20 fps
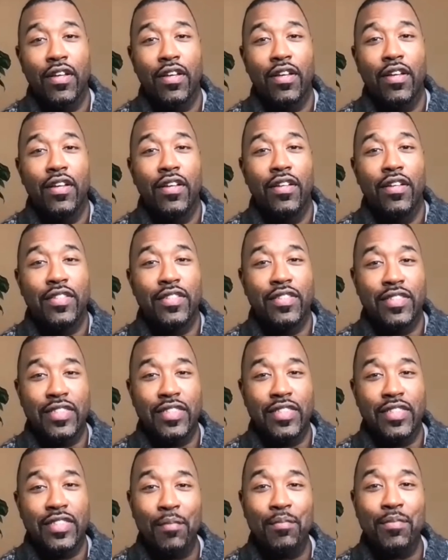to
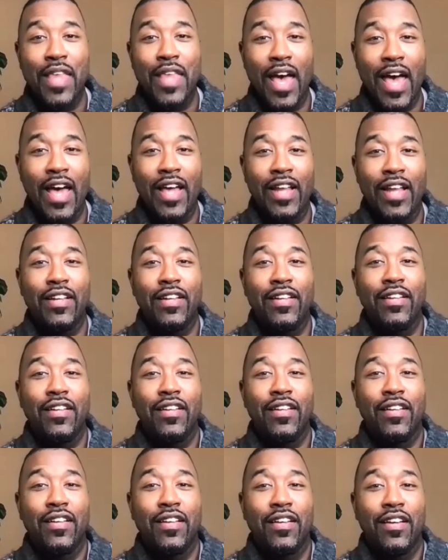stop that
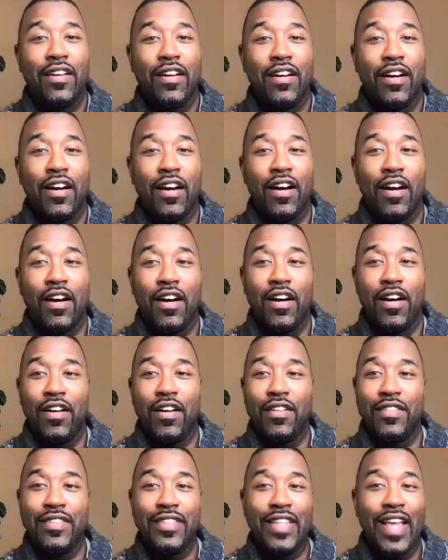
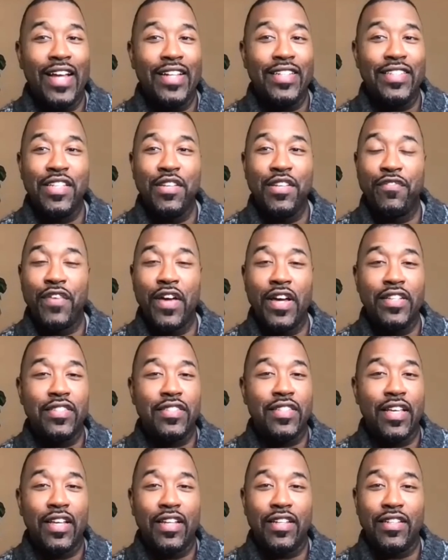that defense
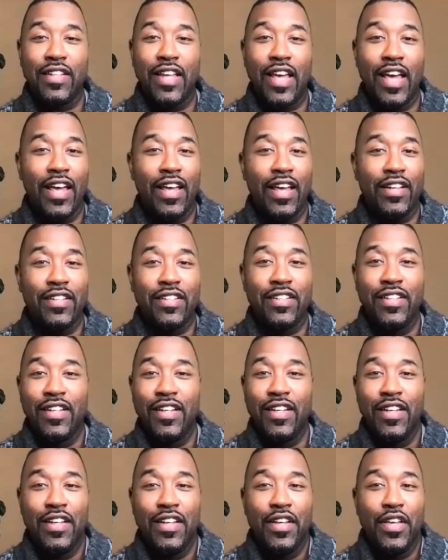and
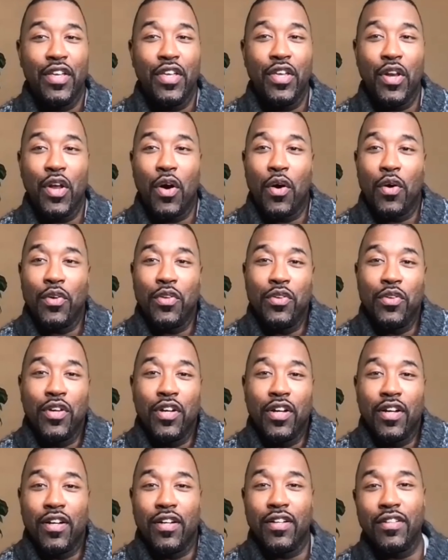you're
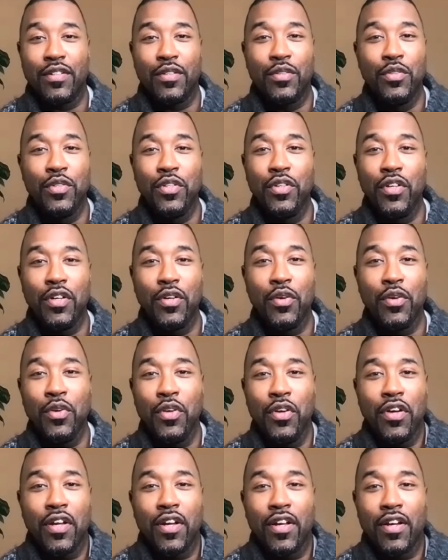gonna who you
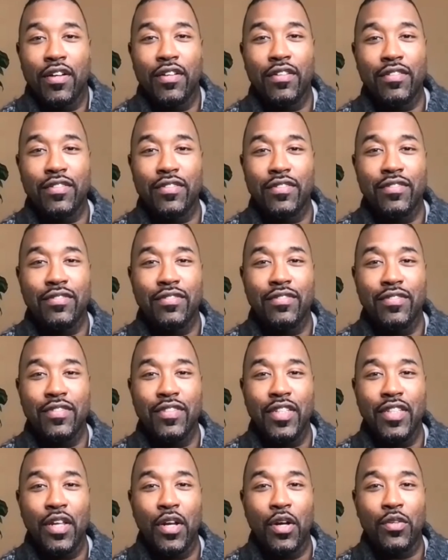
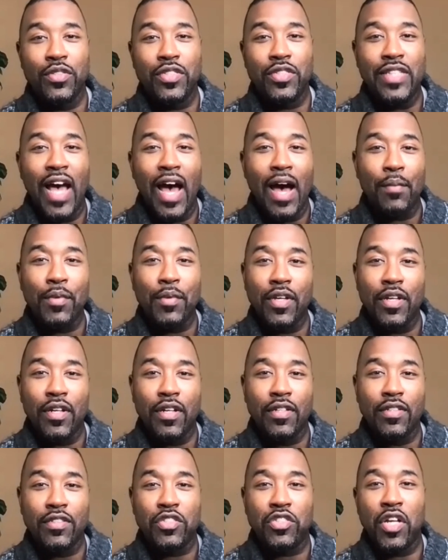gonna stop? You're gonna
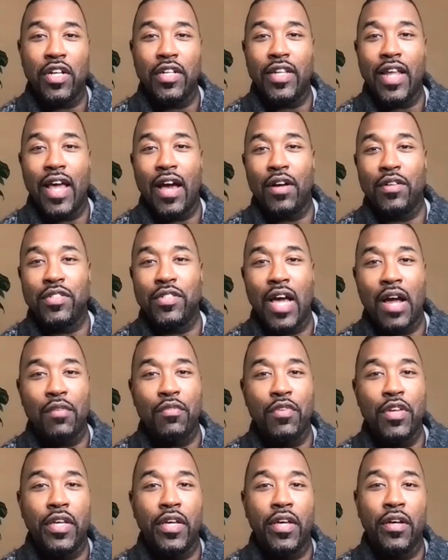shut down Tyreek
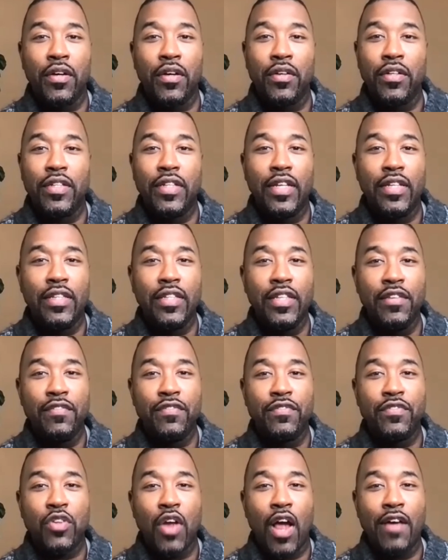Hill and then leave
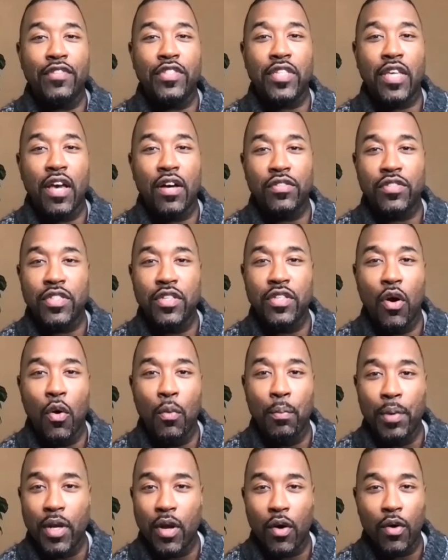Travis Kelce open
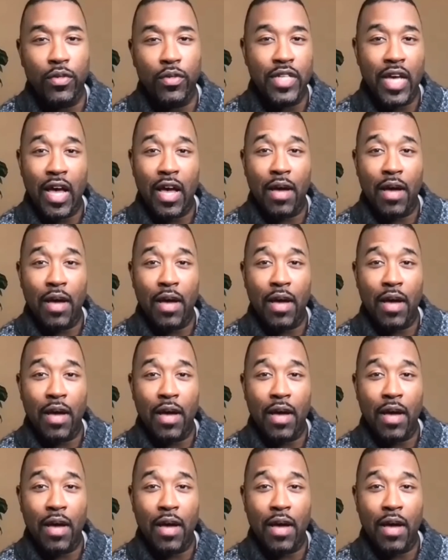the whole time?